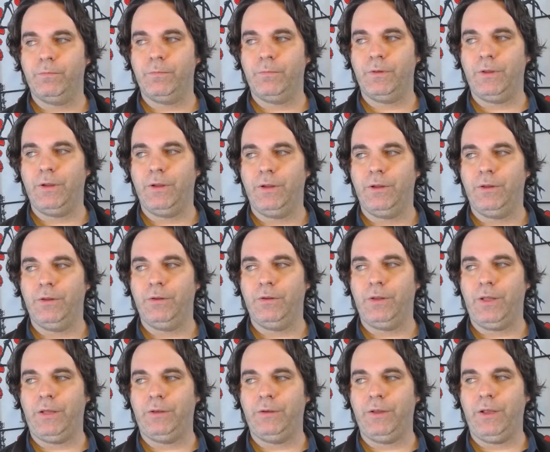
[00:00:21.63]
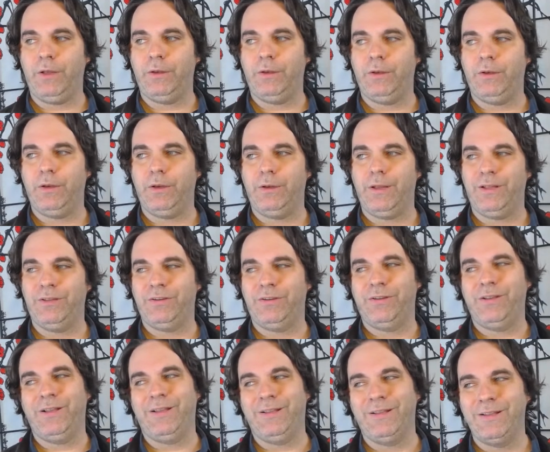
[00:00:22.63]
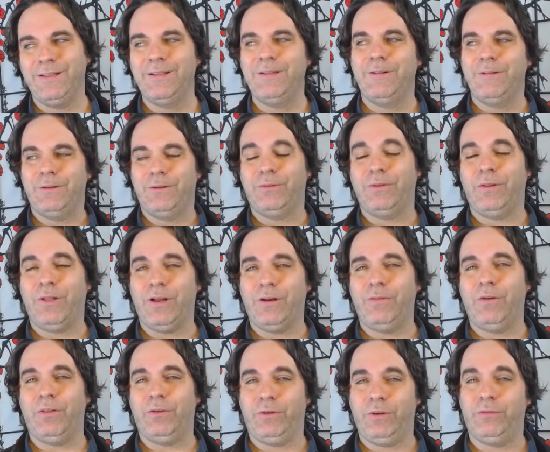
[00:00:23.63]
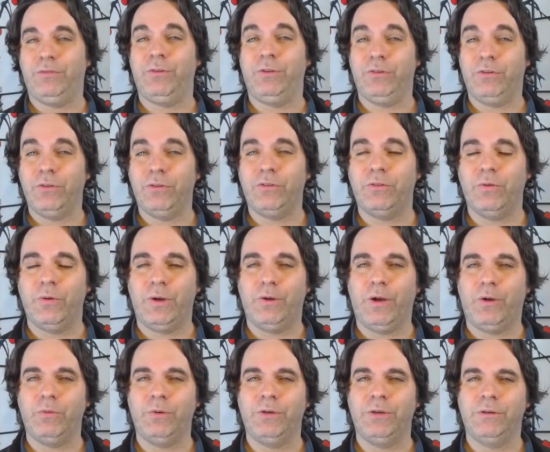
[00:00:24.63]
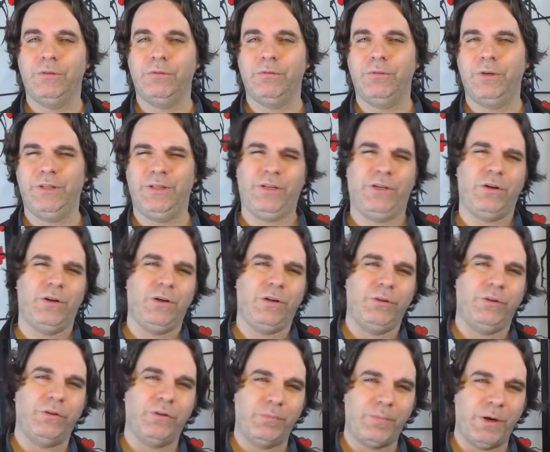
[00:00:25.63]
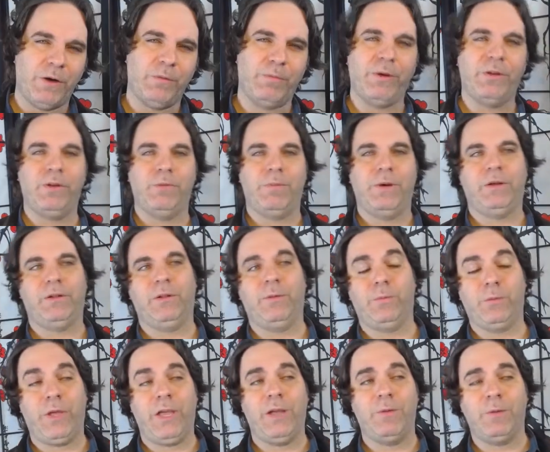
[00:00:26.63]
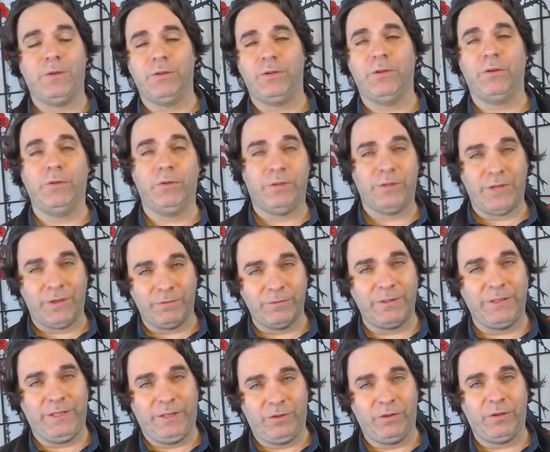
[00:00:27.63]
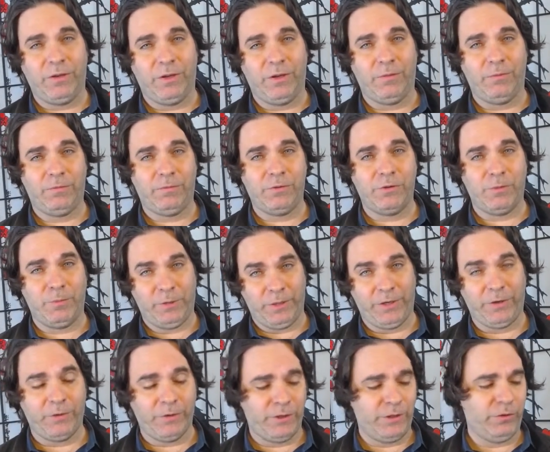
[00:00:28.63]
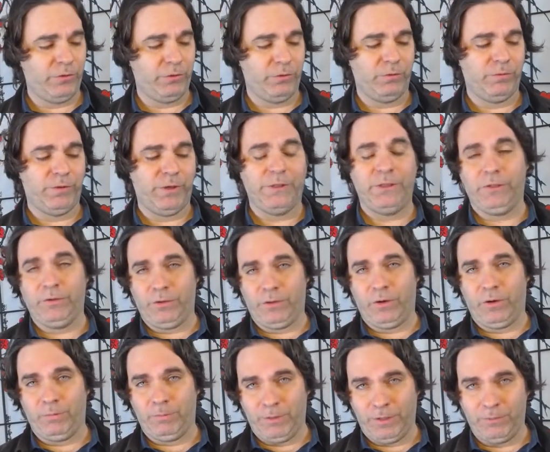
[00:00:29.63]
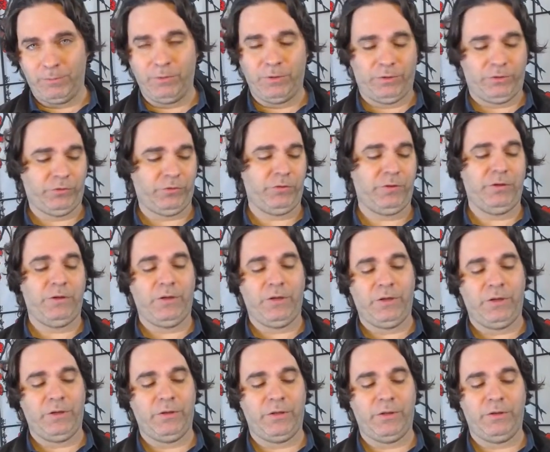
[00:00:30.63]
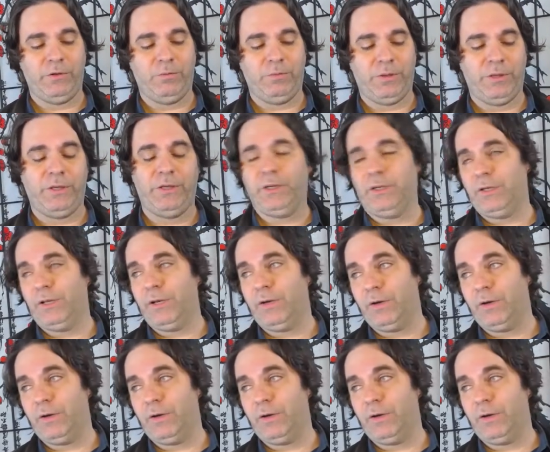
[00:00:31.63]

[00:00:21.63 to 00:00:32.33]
that's there's a lot of other differences, so I wouldn't really call this a Powered by the Apocalypse game, although there are definitely similarities. You'll find that there are playbooks that you'll play, and